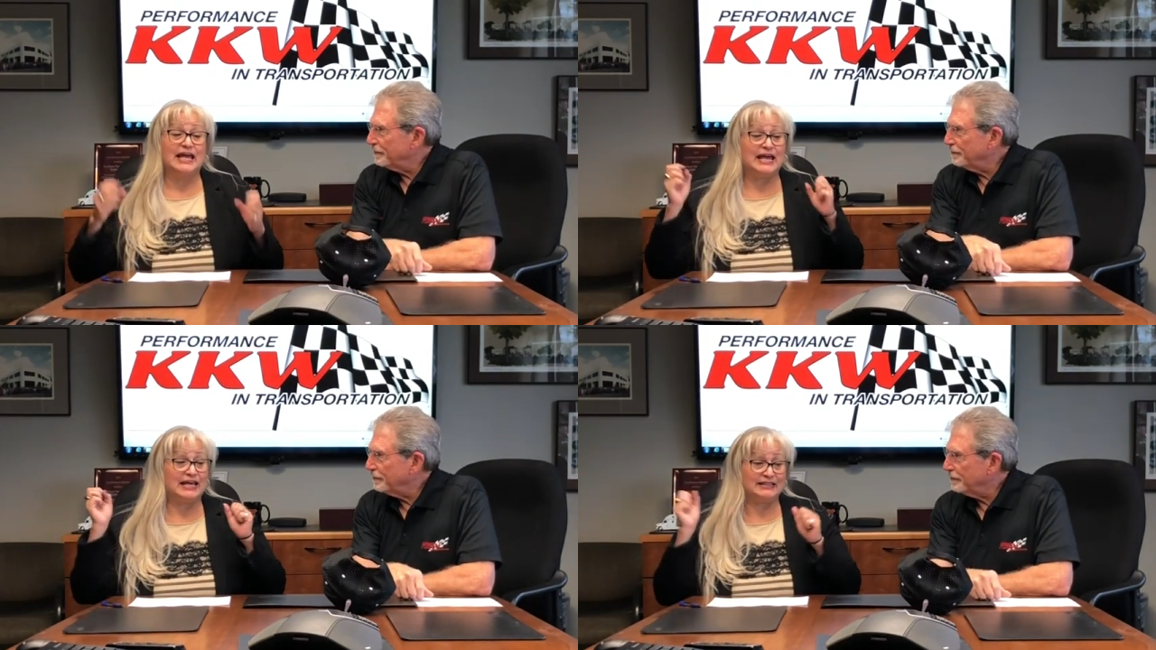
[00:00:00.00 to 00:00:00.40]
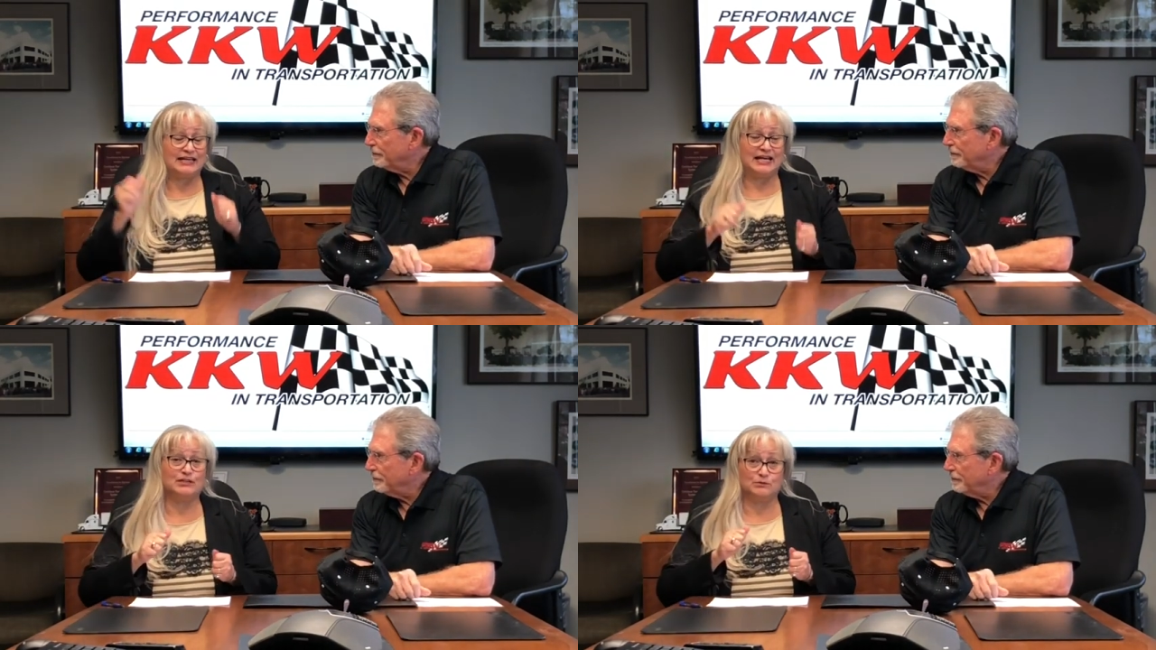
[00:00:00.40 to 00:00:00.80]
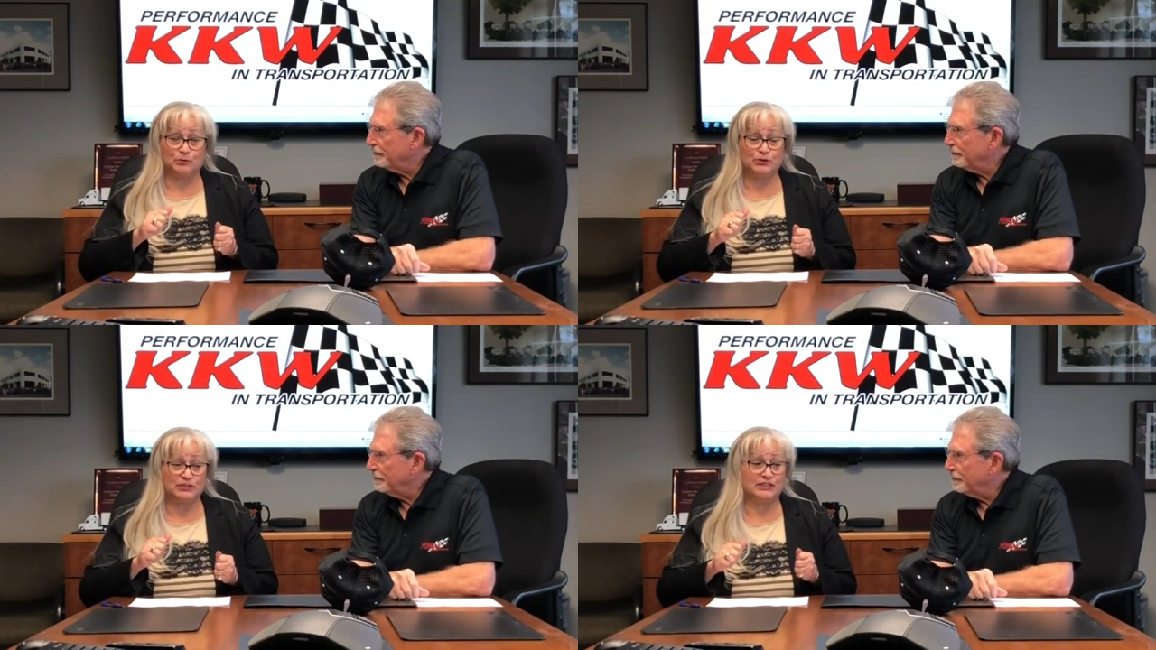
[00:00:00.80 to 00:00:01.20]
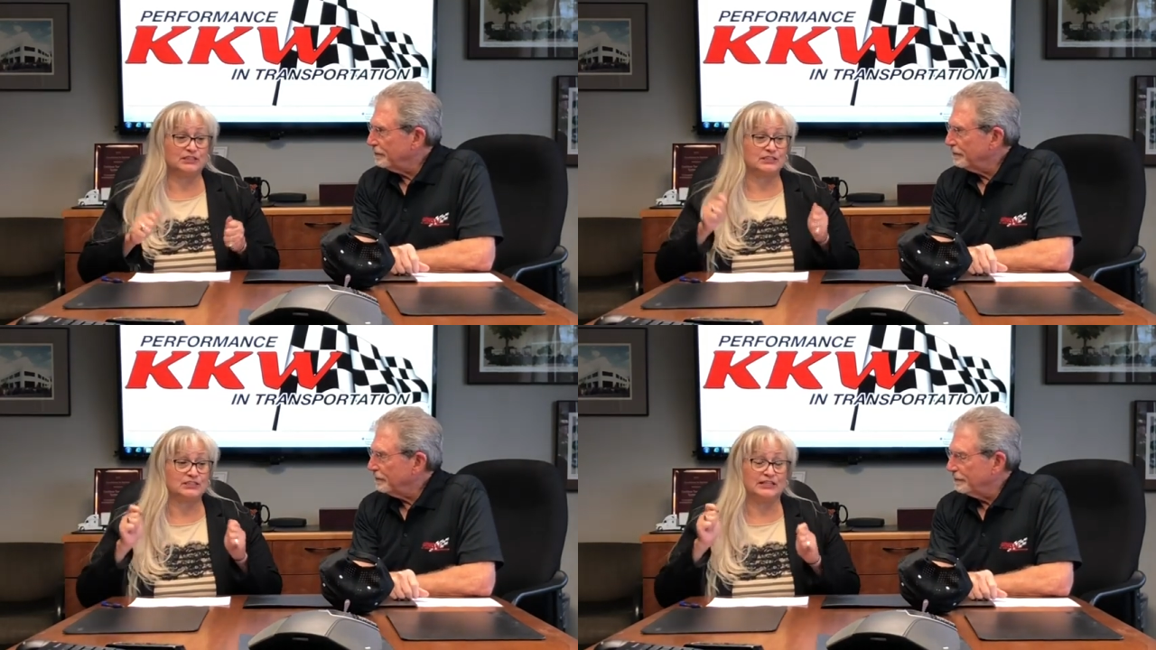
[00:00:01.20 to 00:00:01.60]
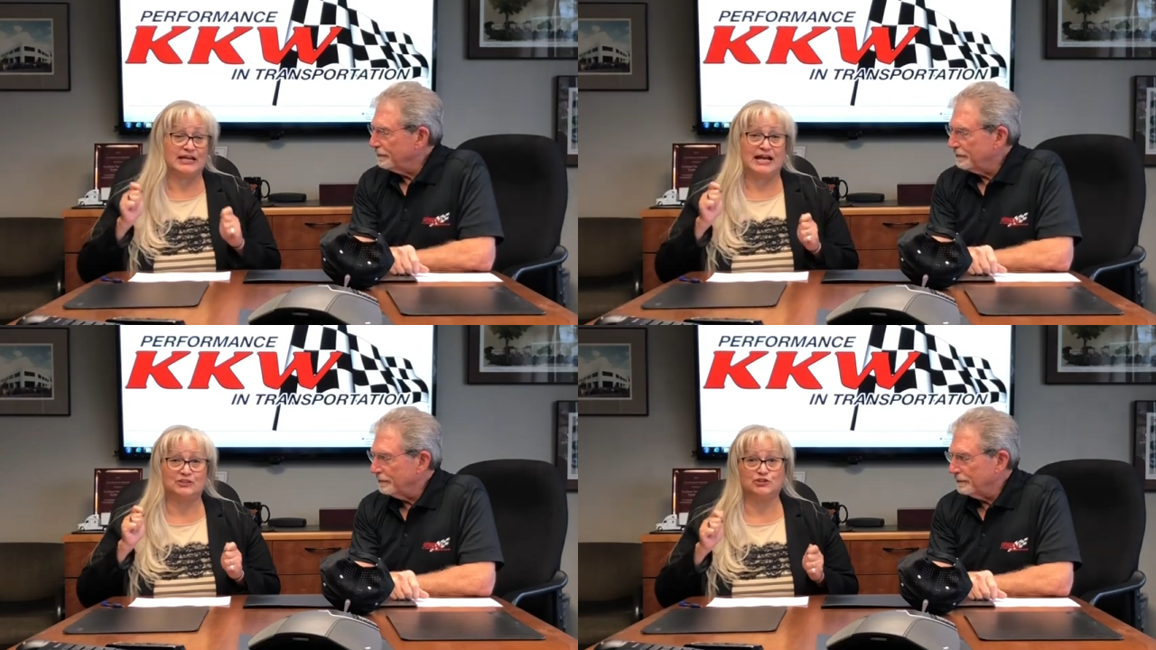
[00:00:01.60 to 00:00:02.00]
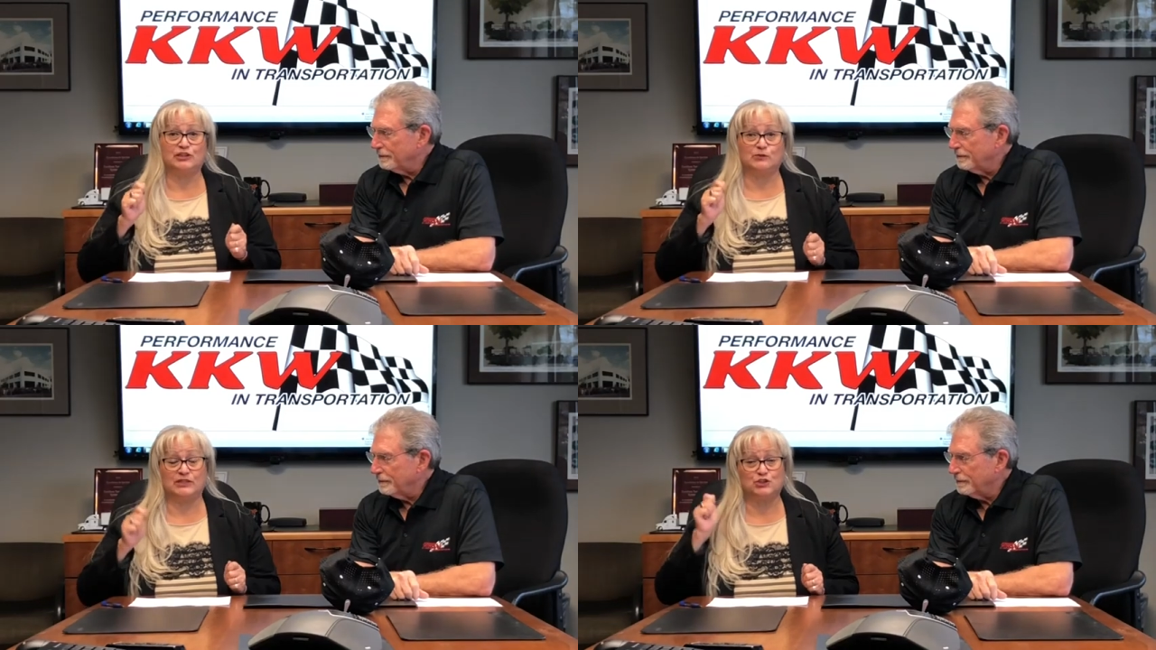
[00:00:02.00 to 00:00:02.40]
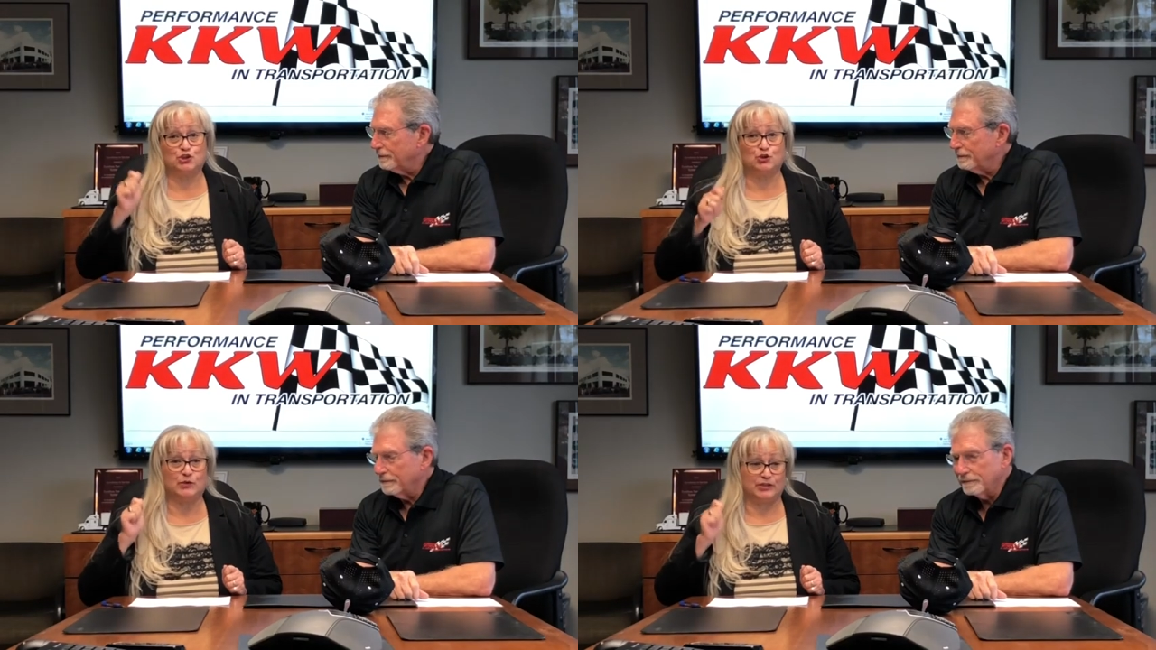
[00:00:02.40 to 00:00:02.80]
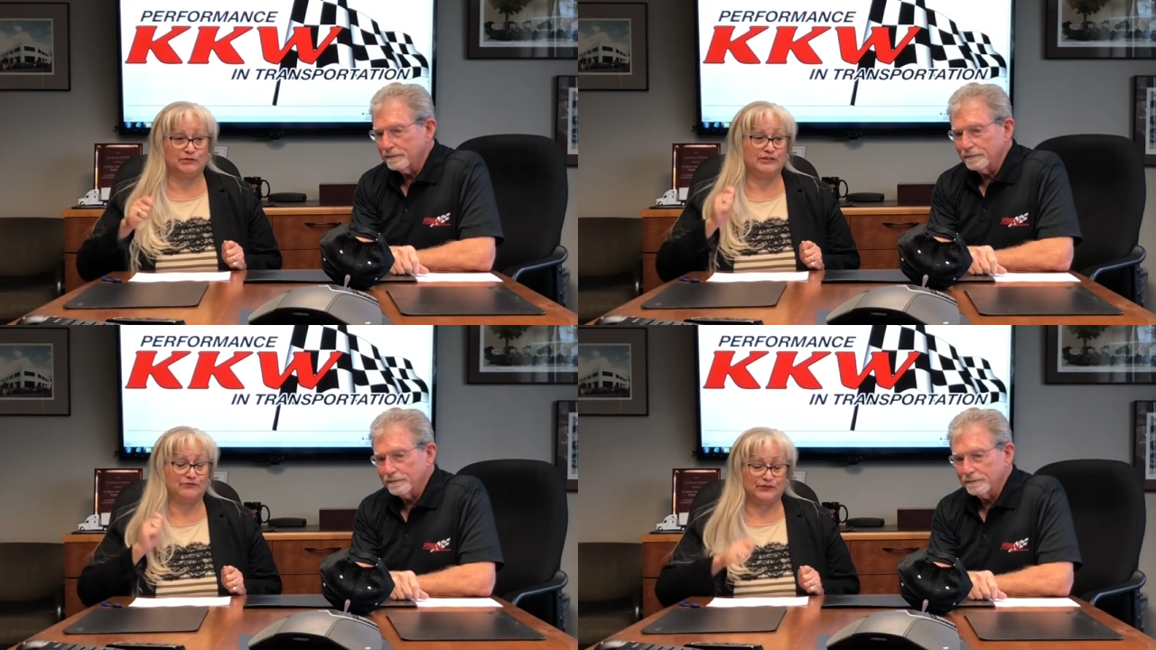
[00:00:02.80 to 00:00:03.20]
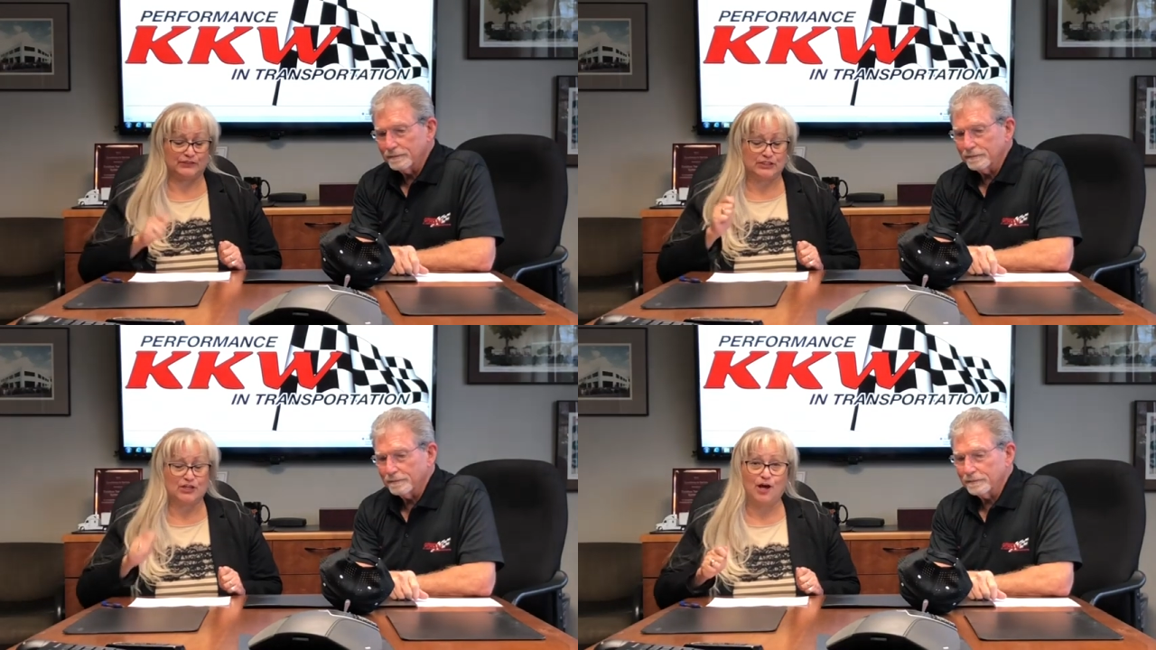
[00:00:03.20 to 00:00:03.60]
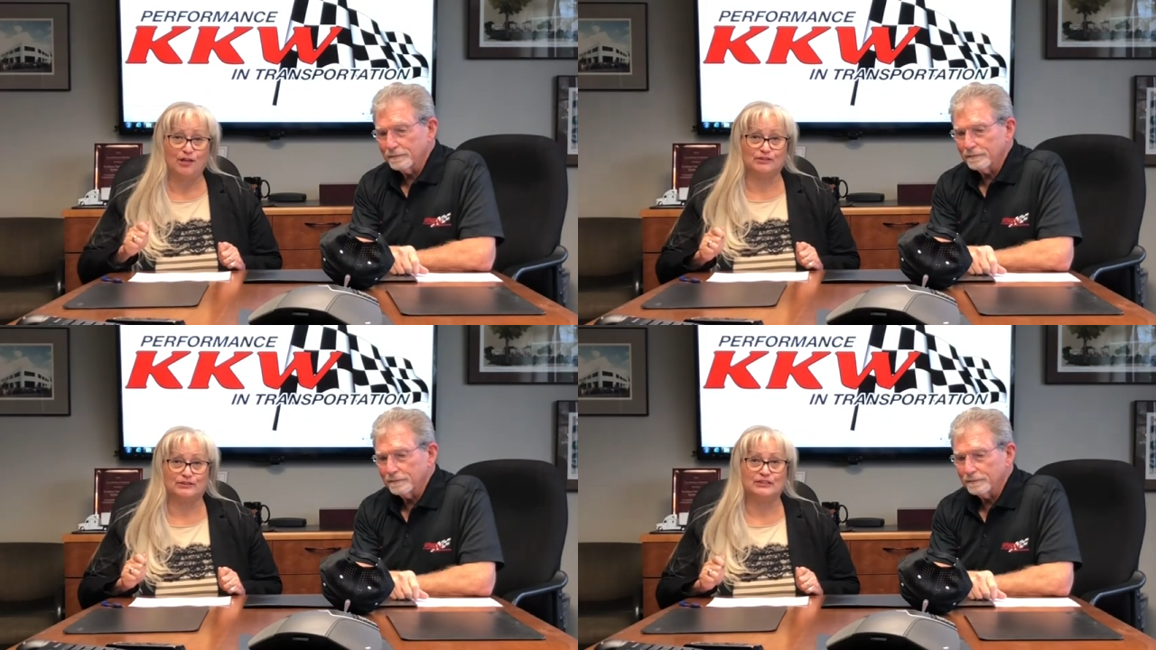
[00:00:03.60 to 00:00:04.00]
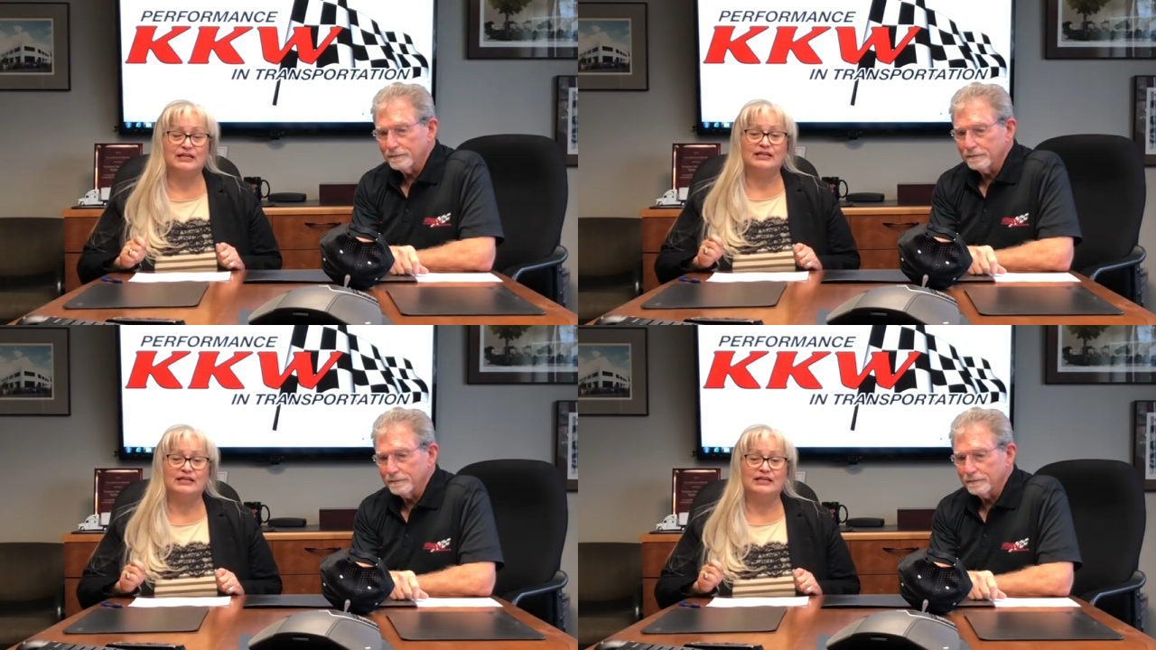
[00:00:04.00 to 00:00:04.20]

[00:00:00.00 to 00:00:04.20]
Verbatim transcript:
Speaker 1: and that person is going to actually win $250.